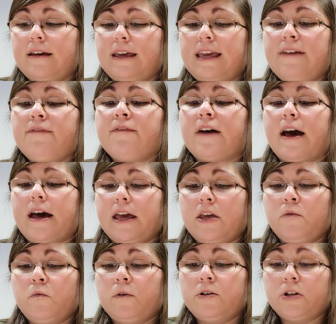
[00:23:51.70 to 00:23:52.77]
if I
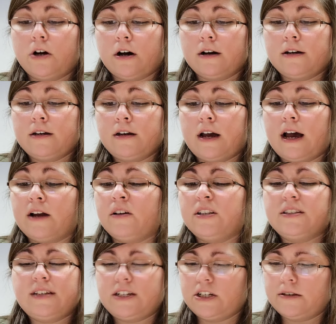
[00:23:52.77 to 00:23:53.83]
would talk on
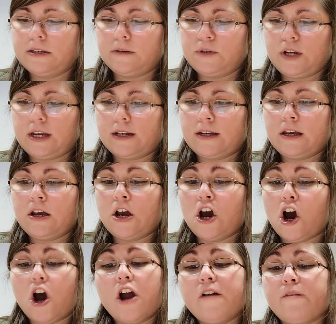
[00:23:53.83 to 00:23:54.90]
such a subject.
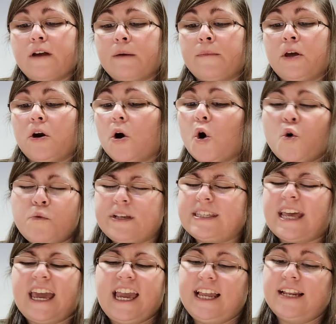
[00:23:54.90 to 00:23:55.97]
Our family always
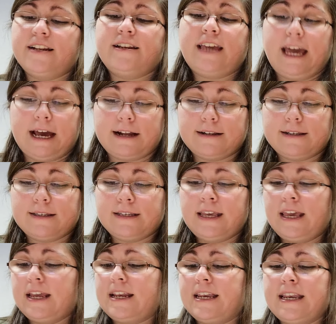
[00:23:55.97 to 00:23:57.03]
hated cats.
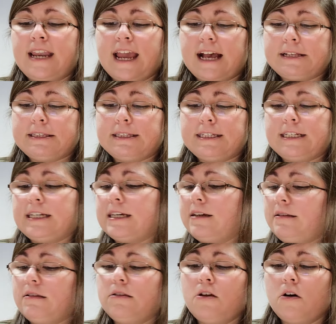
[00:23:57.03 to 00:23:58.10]
Nasty,
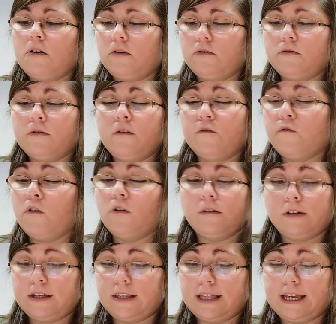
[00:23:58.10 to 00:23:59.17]
low,
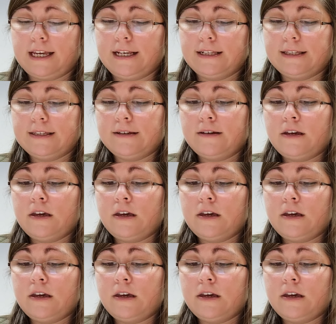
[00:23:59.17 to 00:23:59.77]
vulgar things.